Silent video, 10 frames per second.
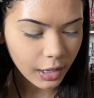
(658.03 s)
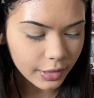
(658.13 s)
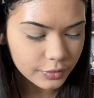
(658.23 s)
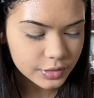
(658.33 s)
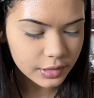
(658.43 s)
I
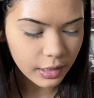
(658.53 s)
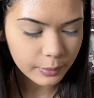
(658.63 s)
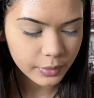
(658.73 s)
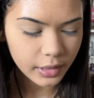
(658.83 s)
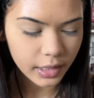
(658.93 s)
used to
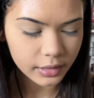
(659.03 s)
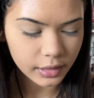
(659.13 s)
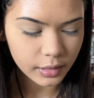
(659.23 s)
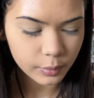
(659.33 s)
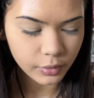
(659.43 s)
not put
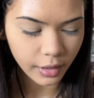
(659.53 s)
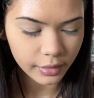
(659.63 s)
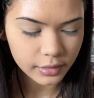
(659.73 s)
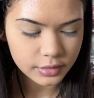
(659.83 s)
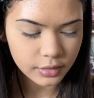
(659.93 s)
any
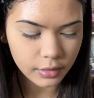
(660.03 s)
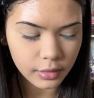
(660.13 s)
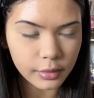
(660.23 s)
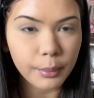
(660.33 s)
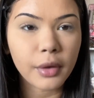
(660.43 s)
product
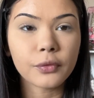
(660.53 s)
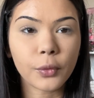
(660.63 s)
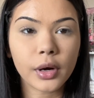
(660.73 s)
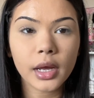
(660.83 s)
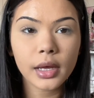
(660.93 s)
on my
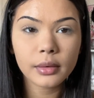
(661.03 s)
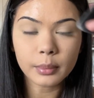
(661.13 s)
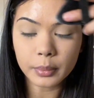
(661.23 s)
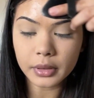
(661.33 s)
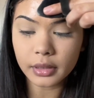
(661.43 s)
forehead,
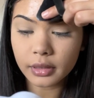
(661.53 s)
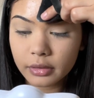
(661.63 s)
but